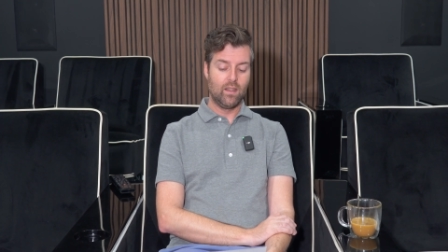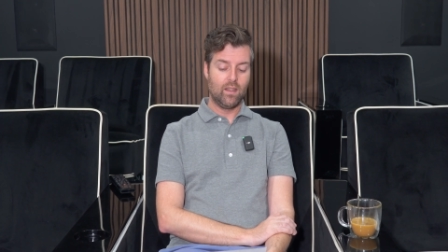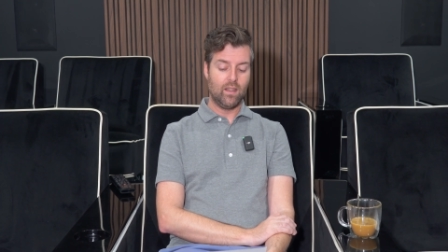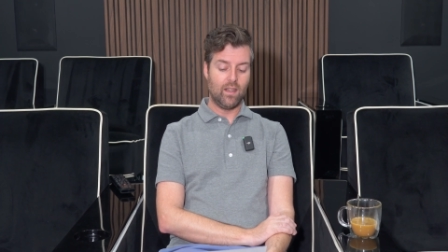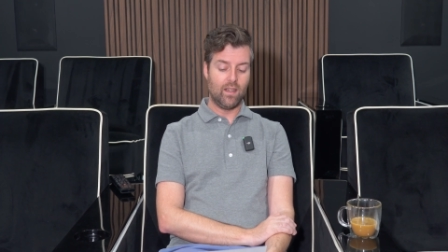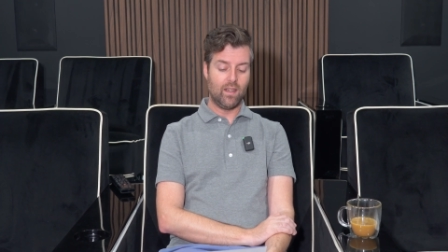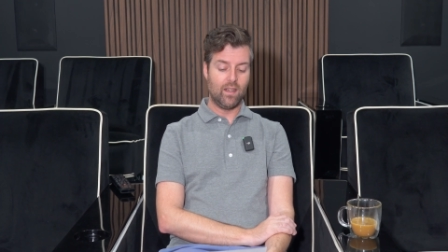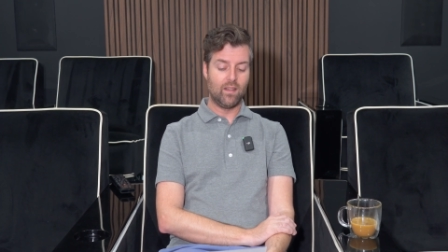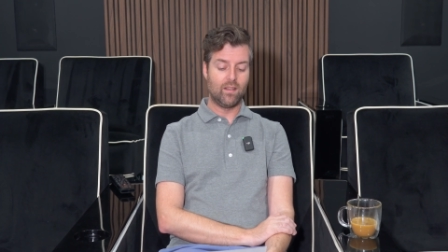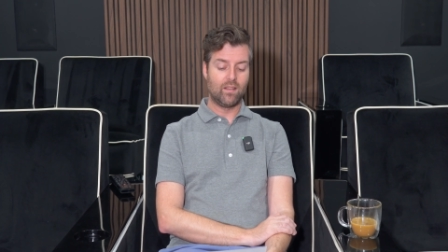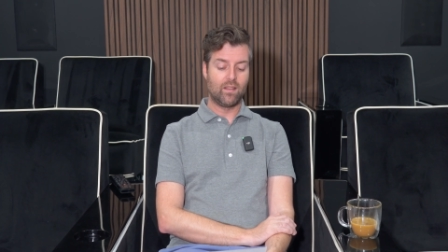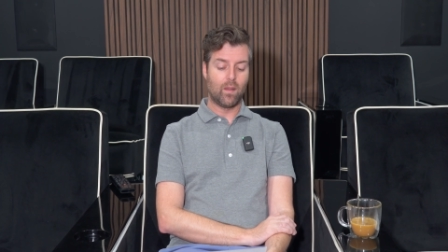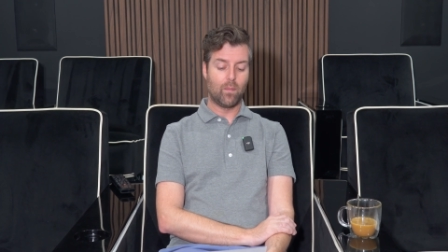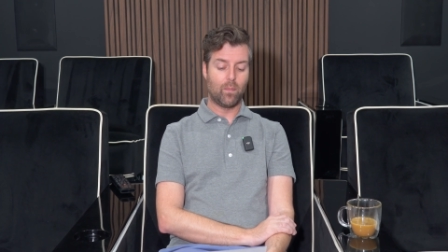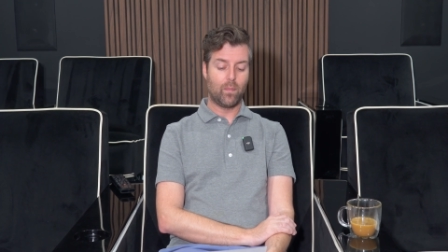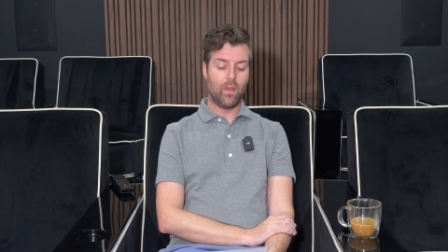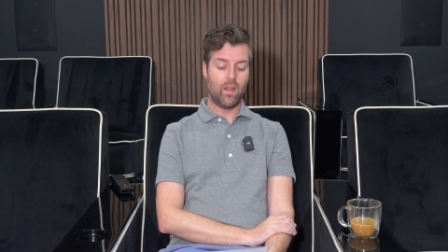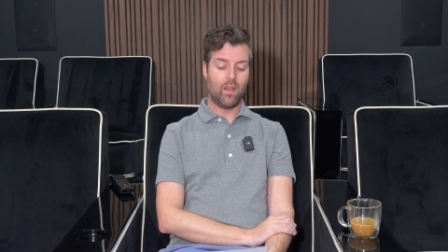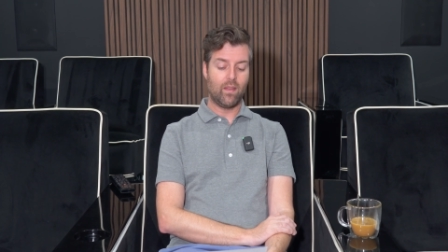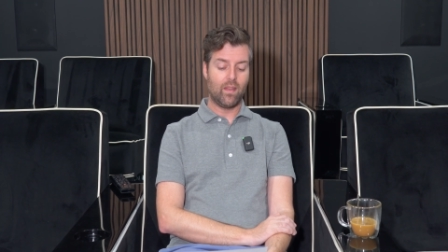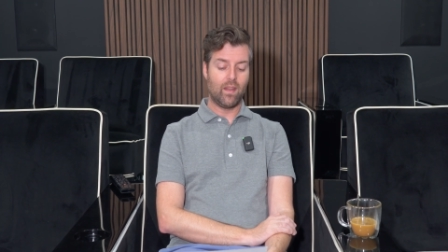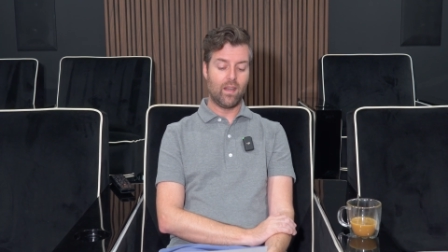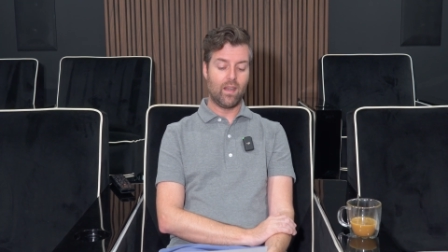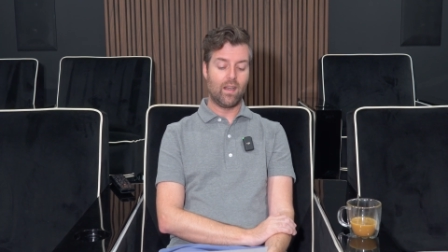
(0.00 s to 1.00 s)
it is
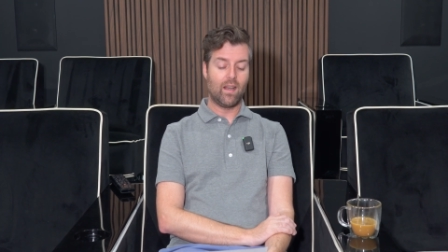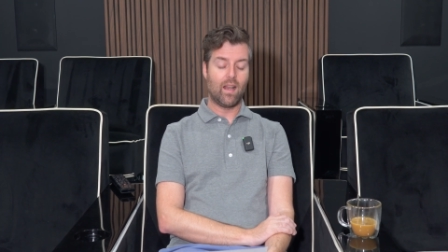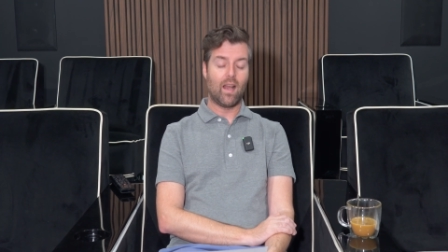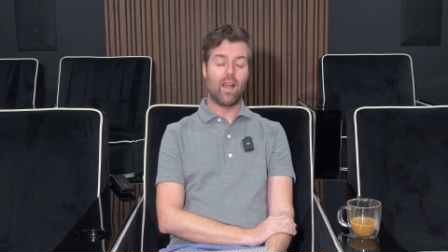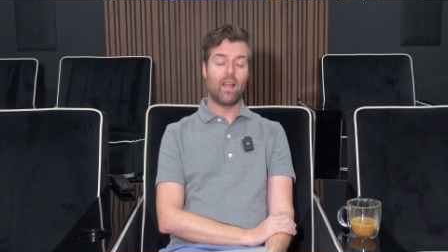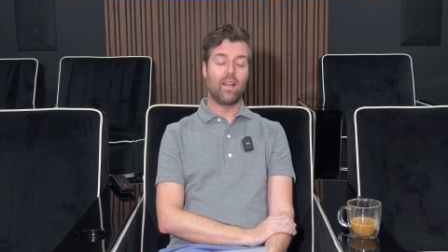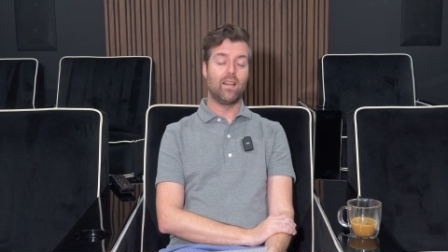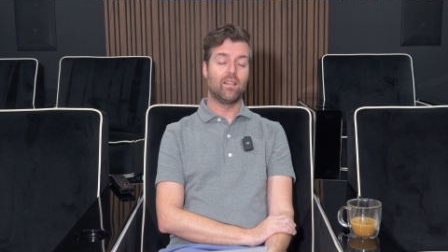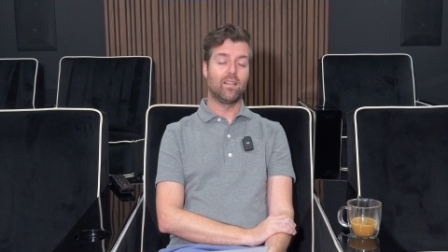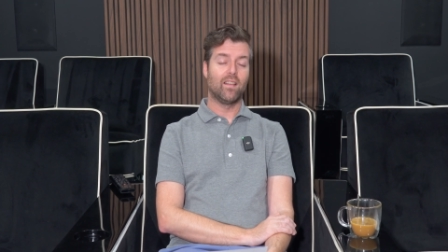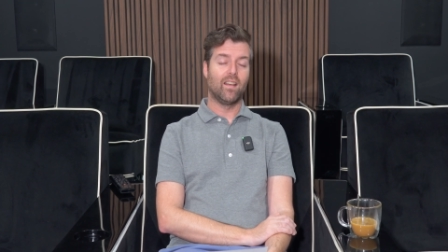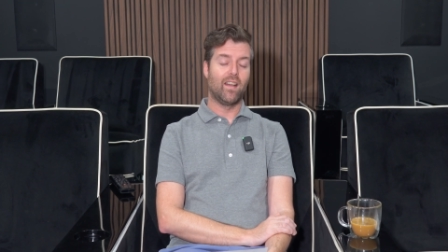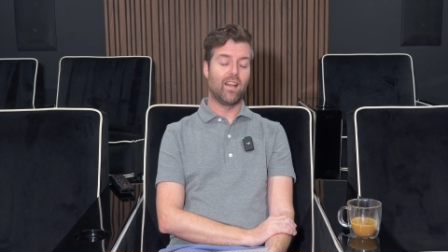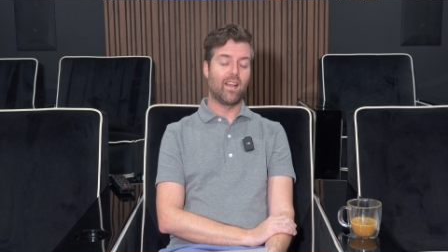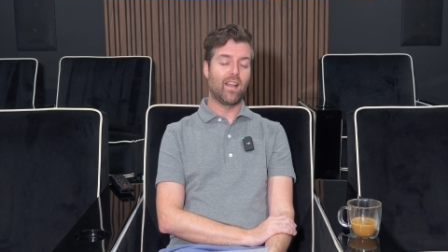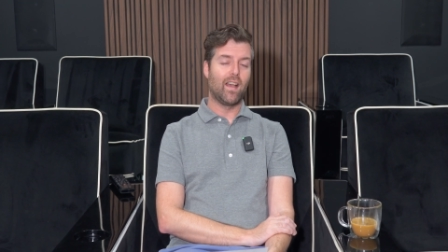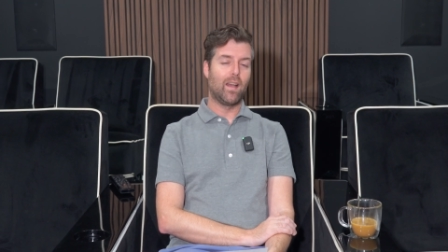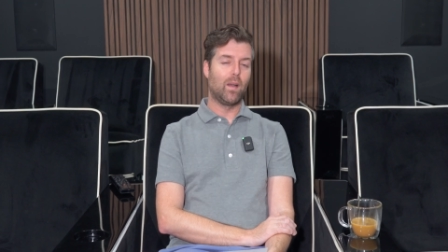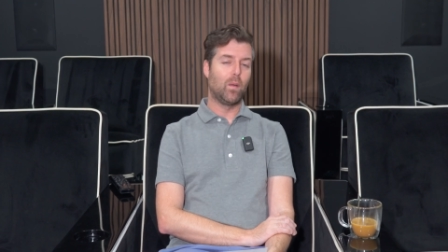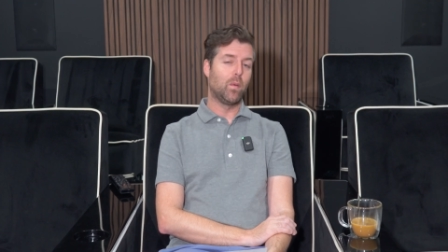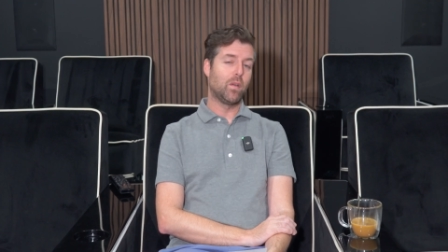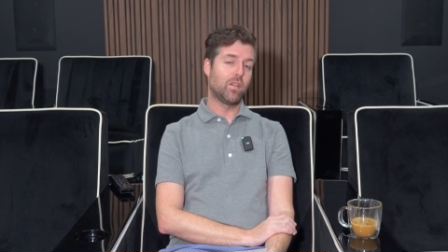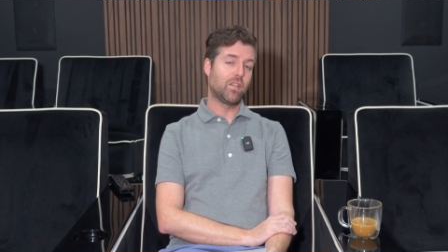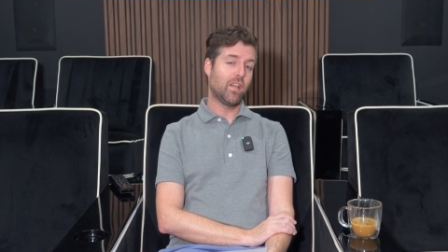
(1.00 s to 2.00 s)
something that in hindsight I
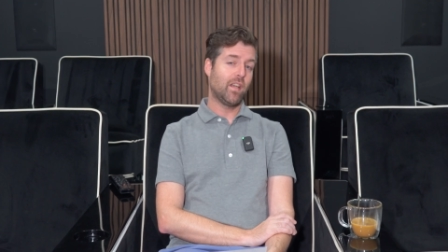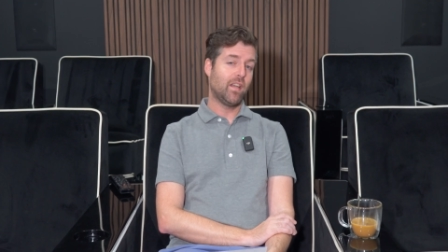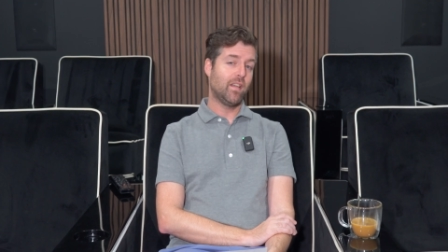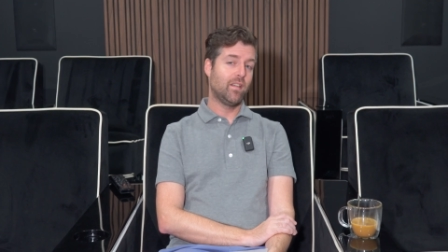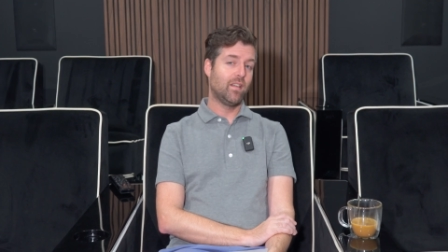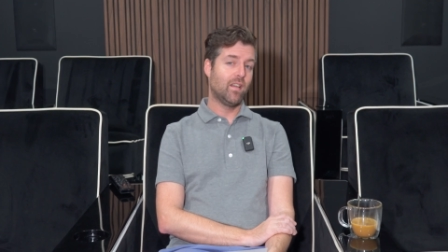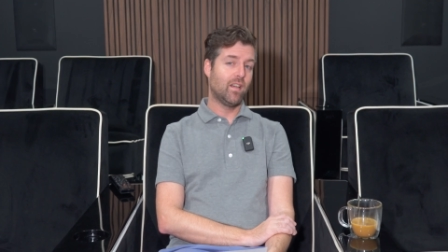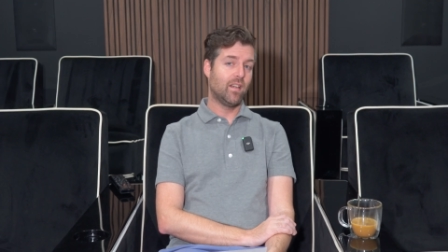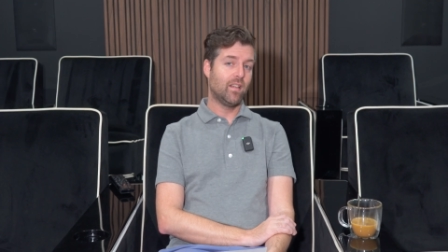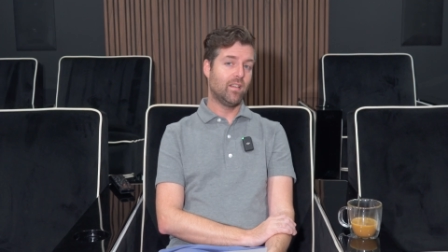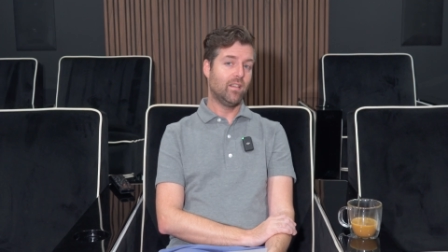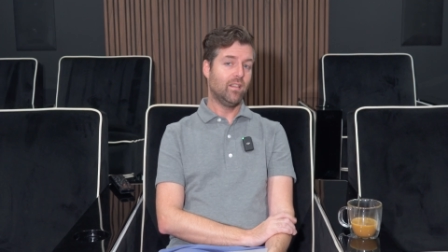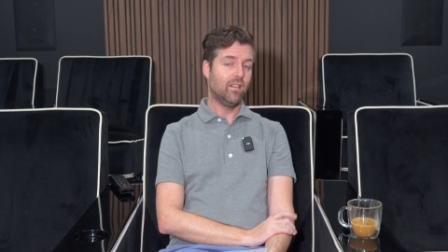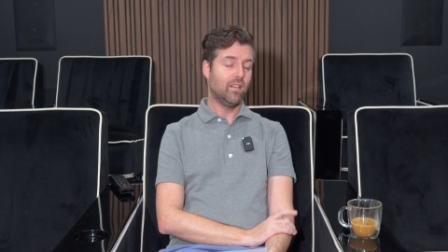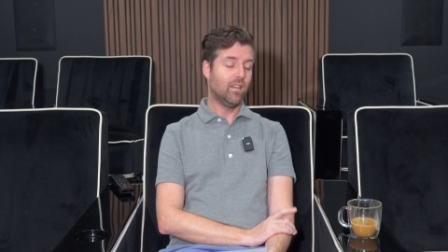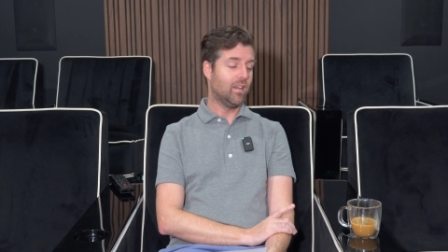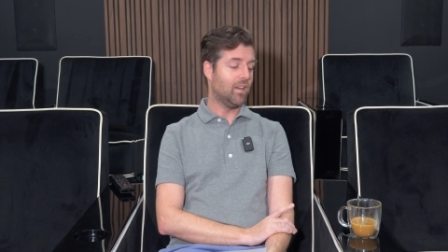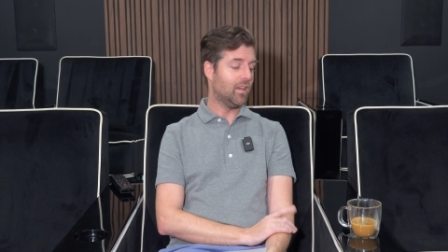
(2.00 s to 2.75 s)
kind of wish I had done,